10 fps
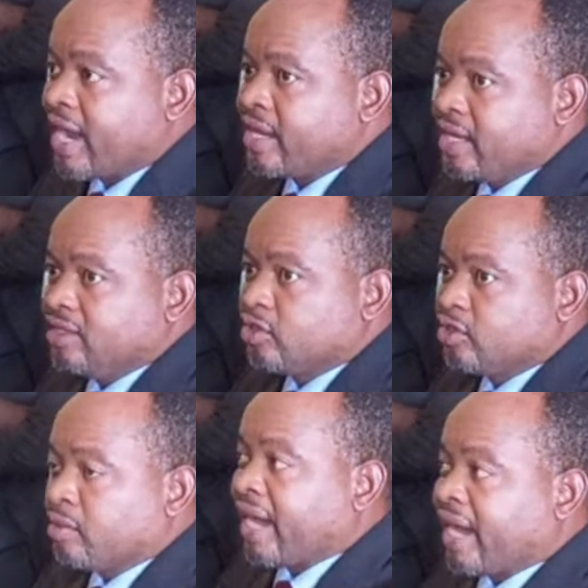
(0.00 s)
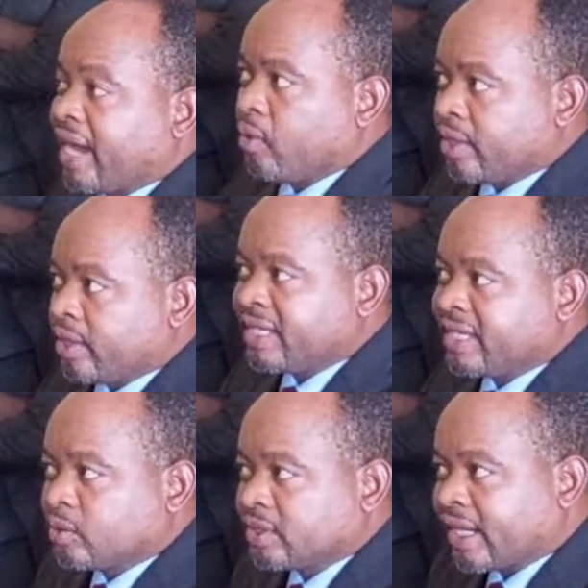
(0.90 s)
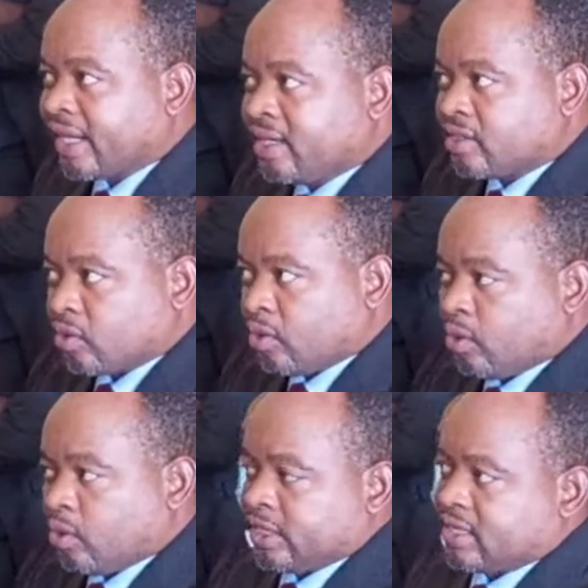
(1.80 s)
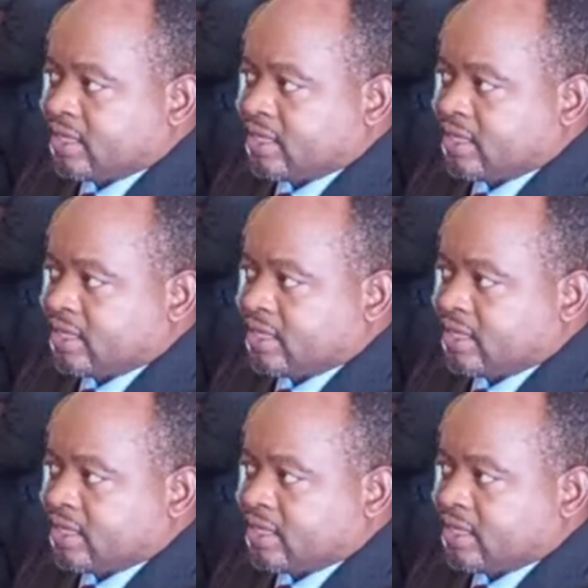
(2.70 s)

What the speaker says: in Joma, I won, but it was against all odds.